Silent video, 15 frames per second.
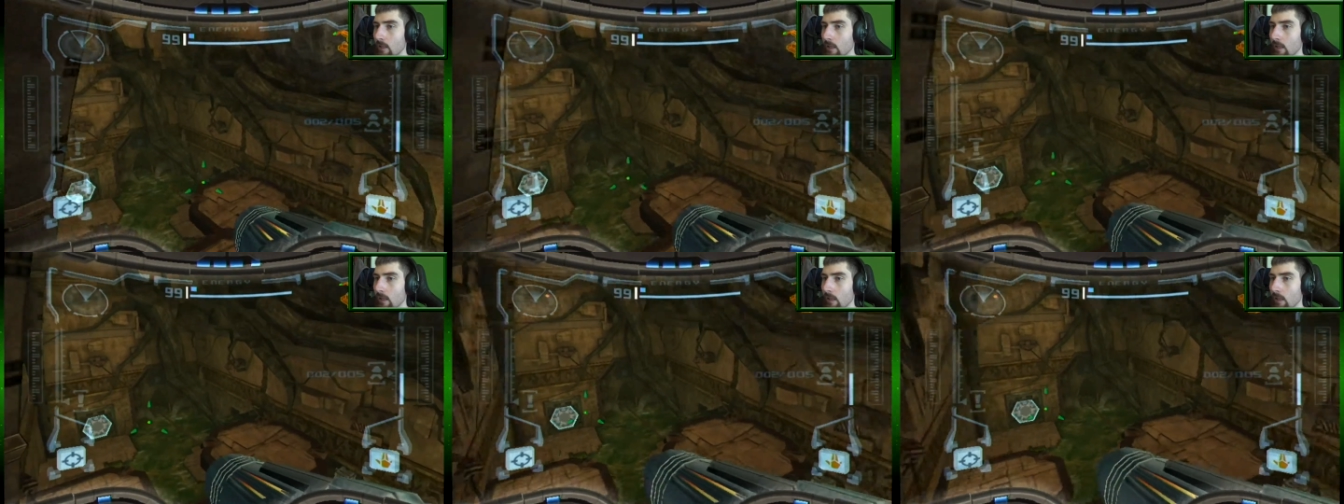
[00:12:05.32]

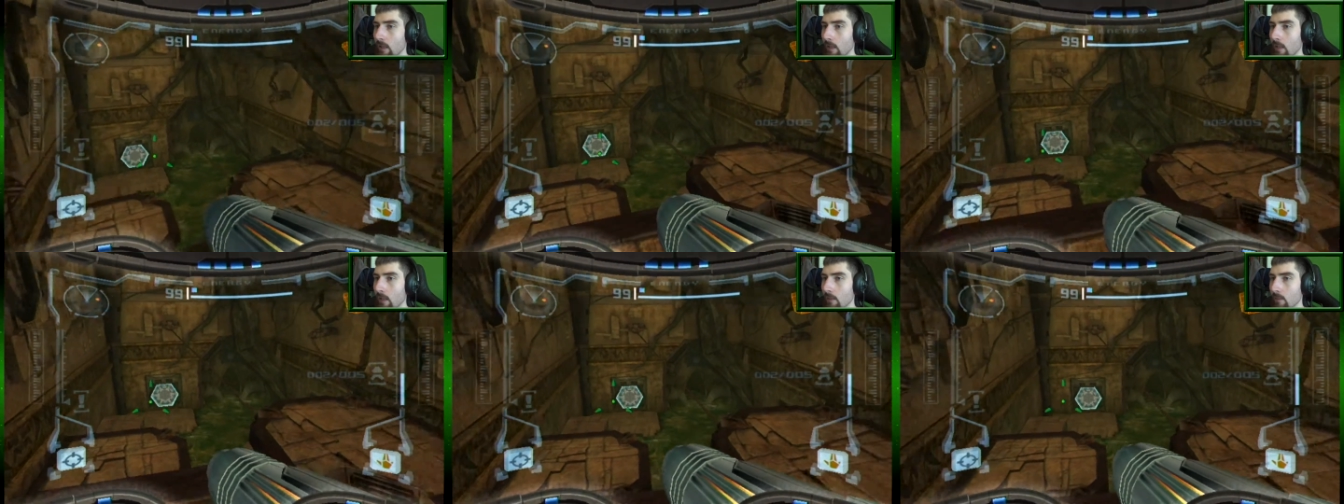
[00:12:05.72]

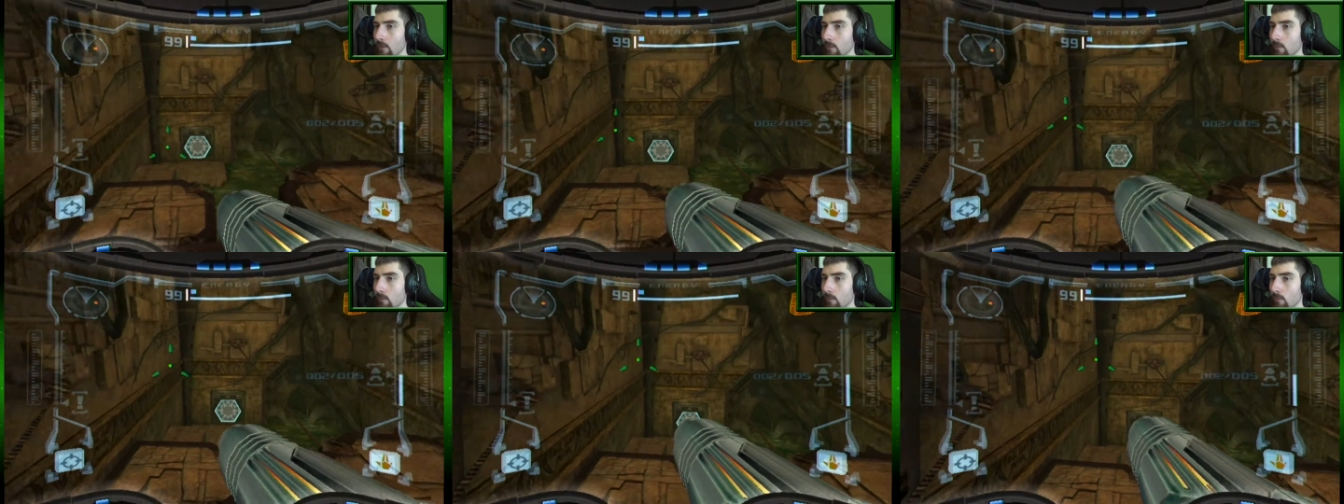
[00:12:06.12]
And
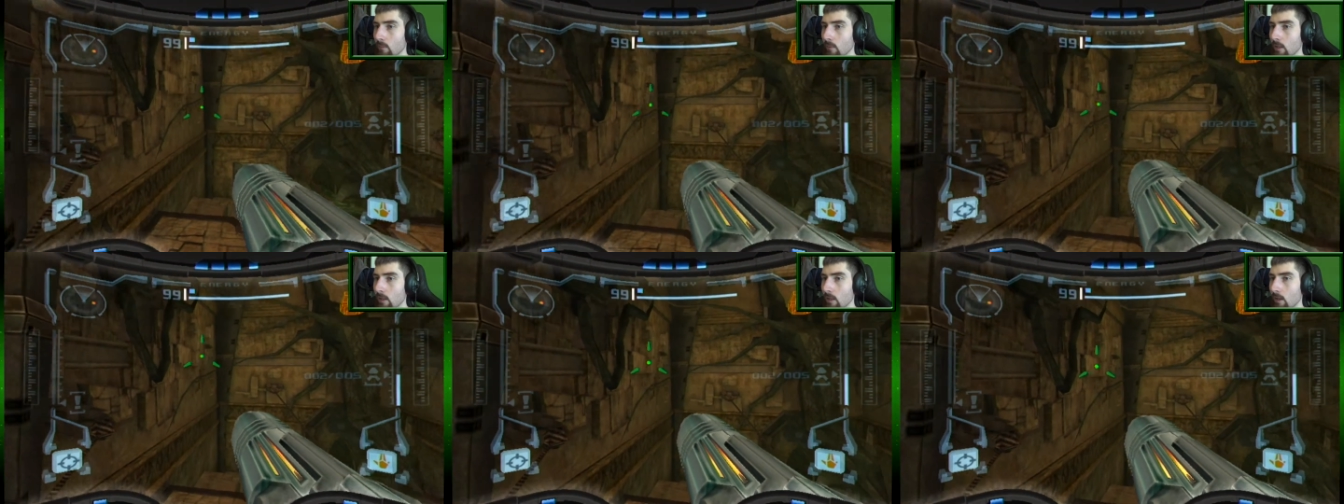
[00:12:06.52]

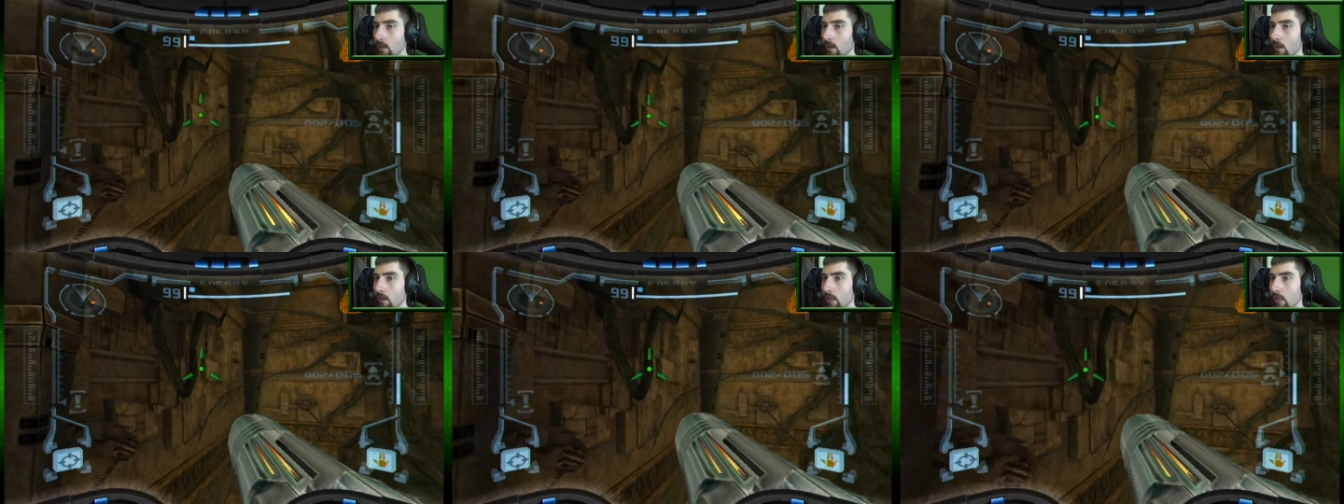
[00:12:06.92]
we
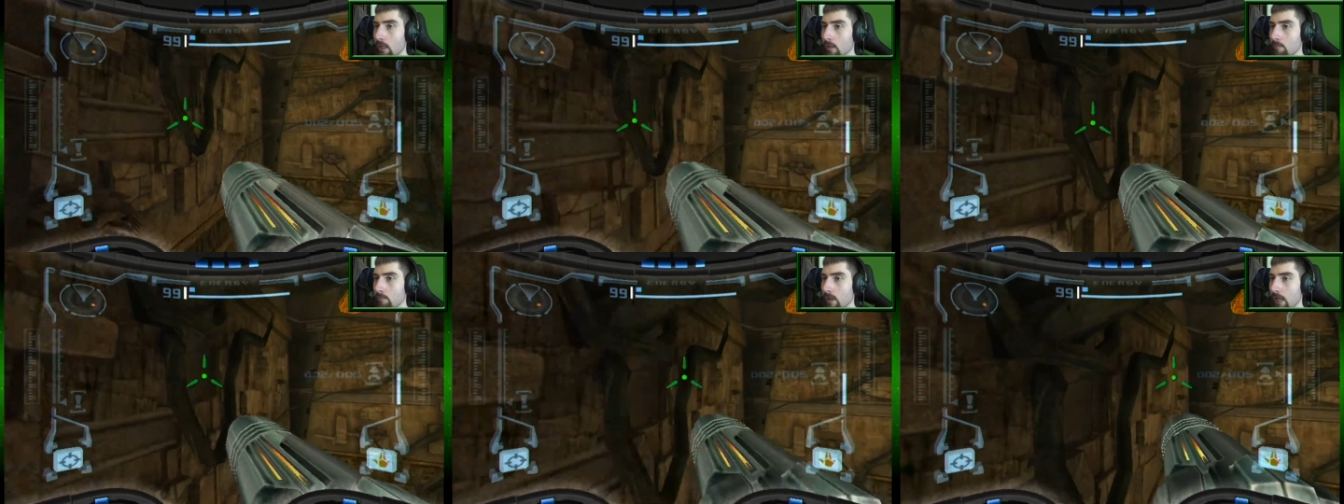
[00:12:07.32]
are
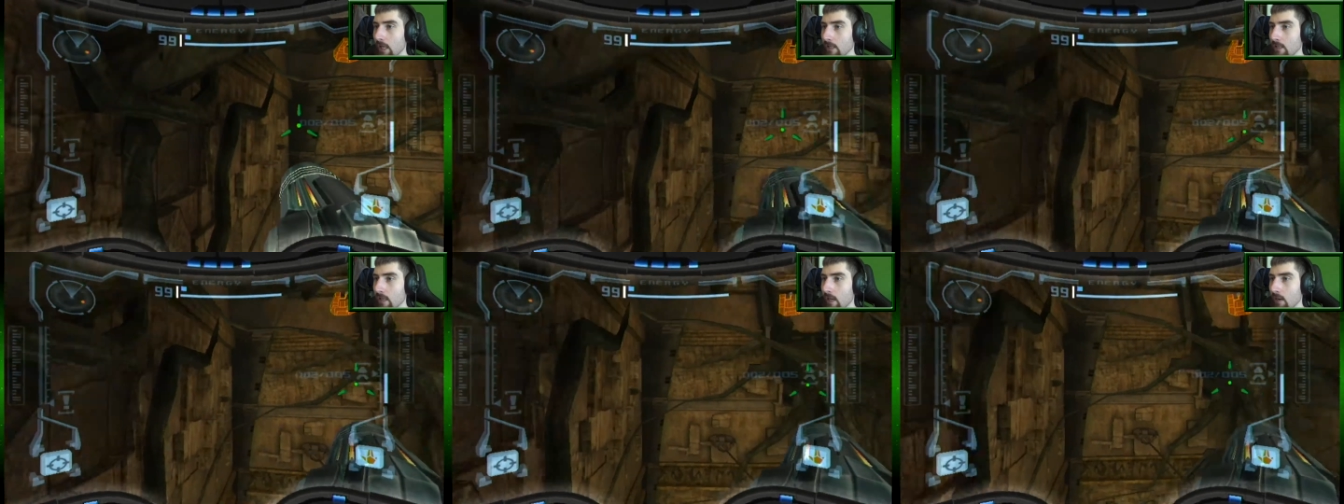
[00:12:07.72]
heading
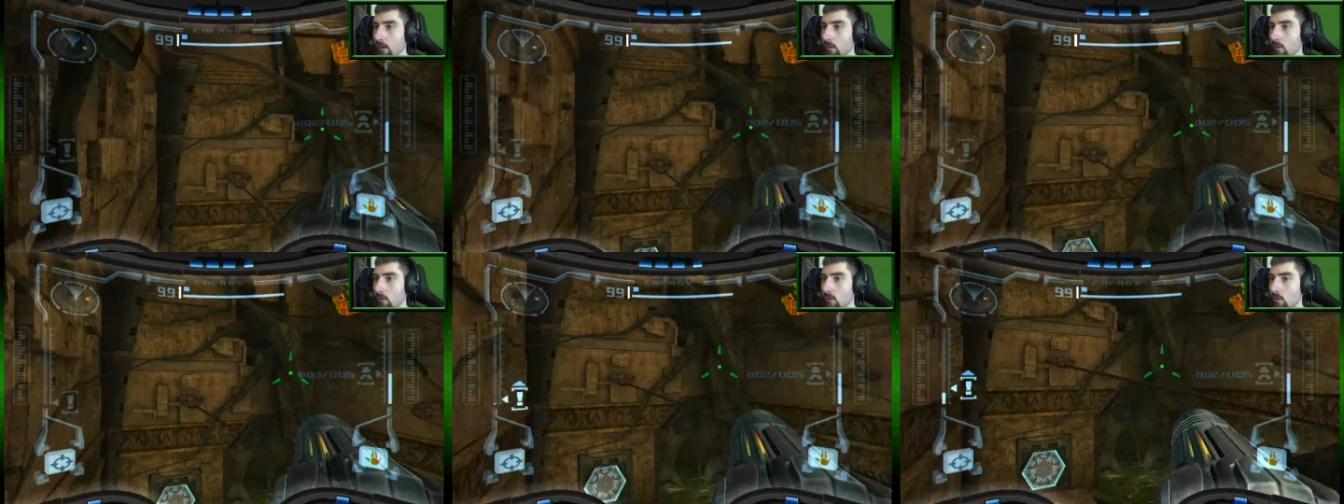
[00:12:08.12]
back
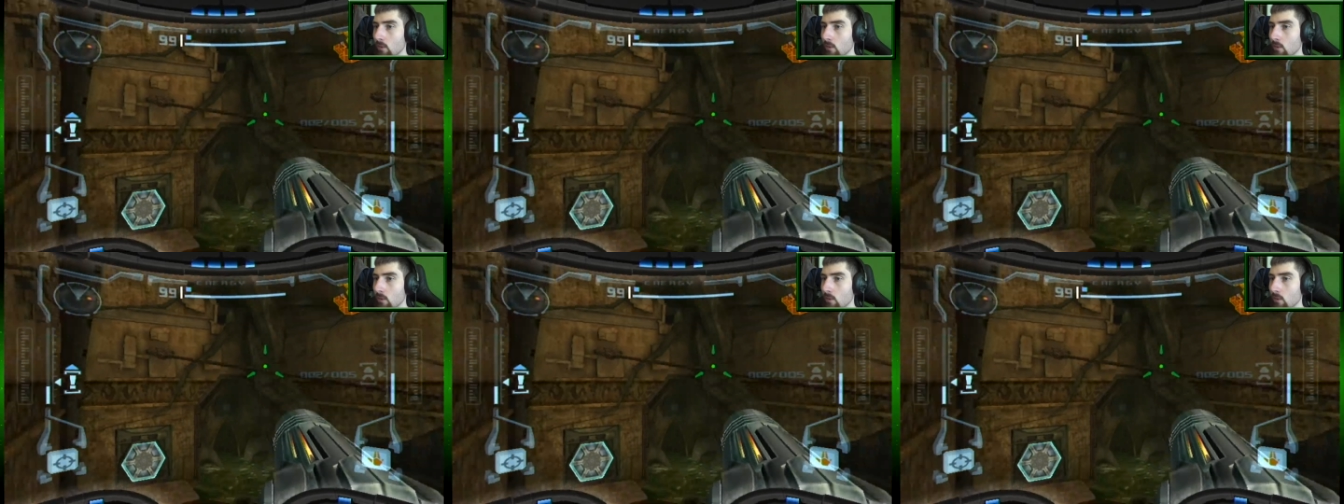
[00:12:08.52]
down.